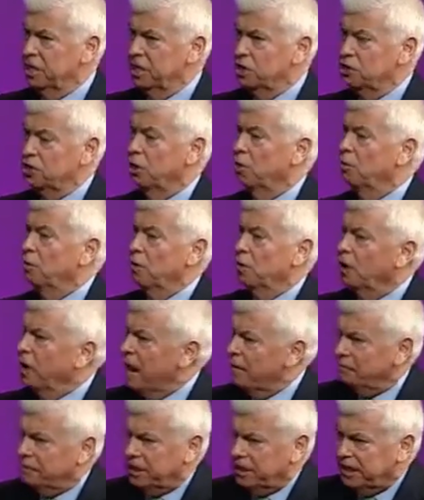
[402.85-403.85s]
So we're going to
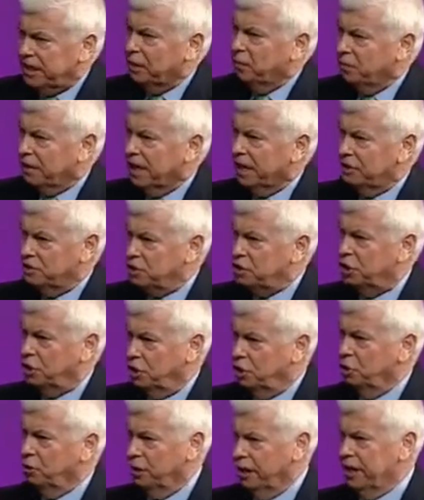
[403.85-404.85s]
have to deal with that
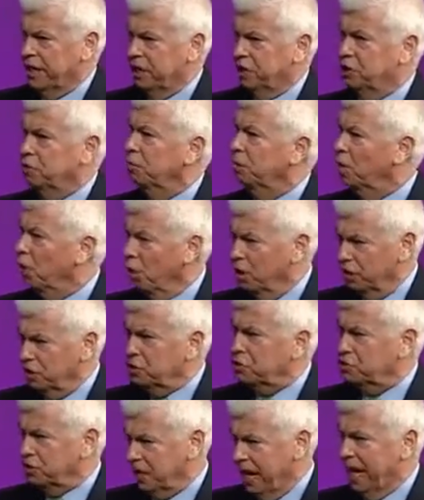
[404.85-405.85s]
security issue. We all
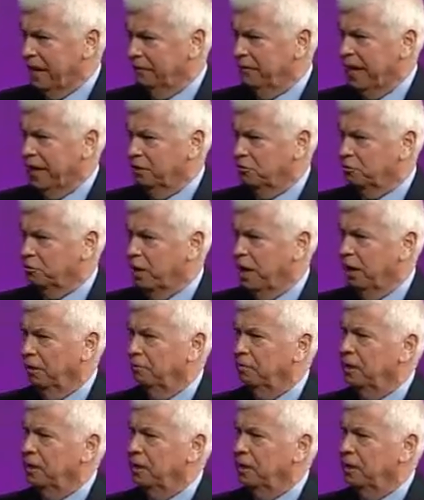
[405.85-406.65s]
understand that as well.